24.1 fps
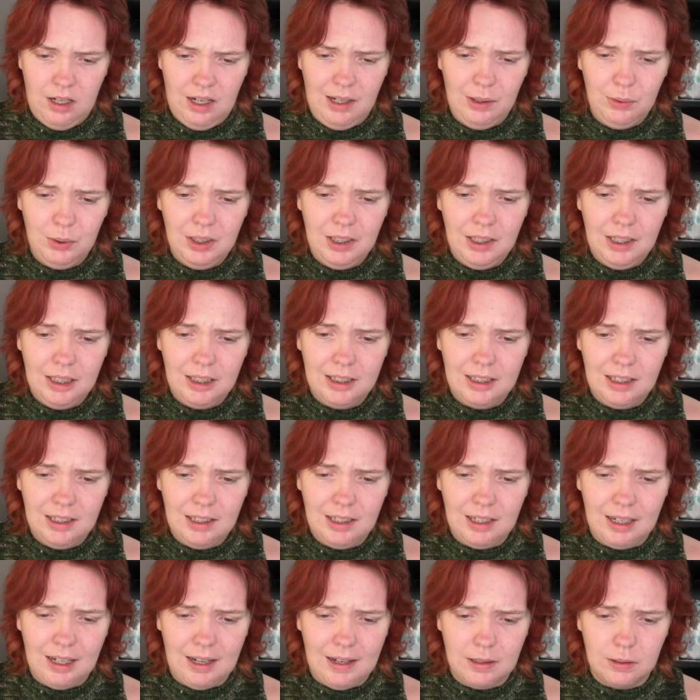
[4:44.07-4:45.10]
did I get
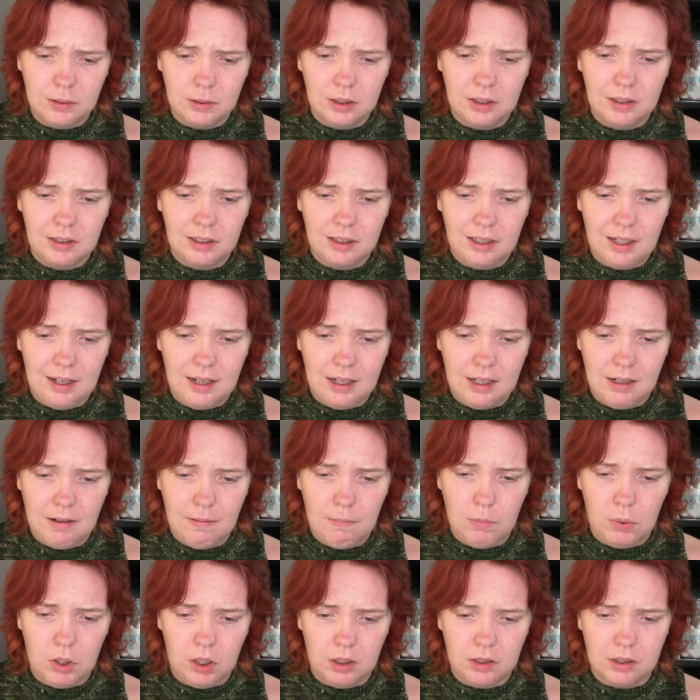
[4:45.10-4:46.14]
out 10
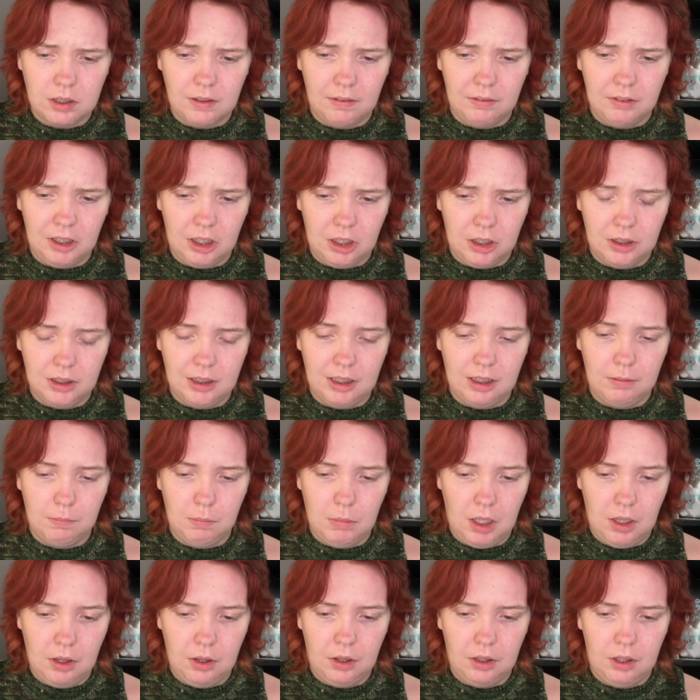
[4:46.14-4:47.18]
balls of yarn that
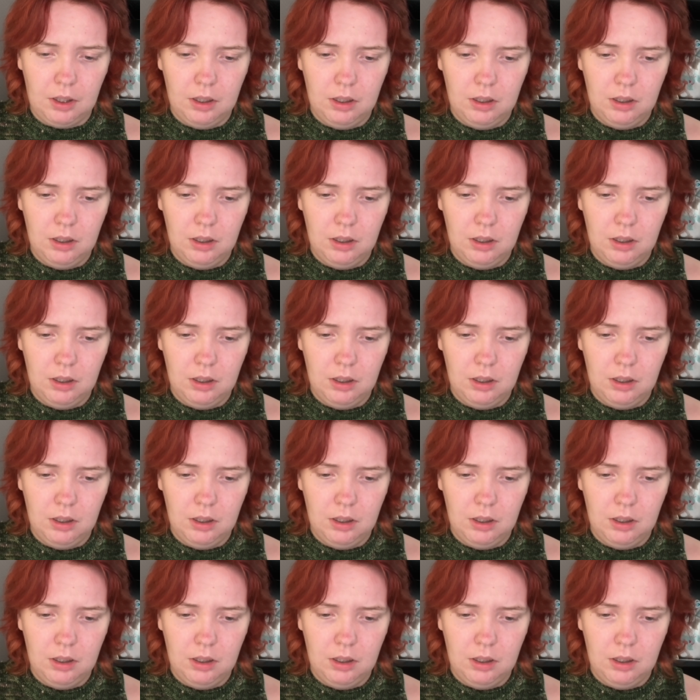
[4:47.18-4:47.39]
month?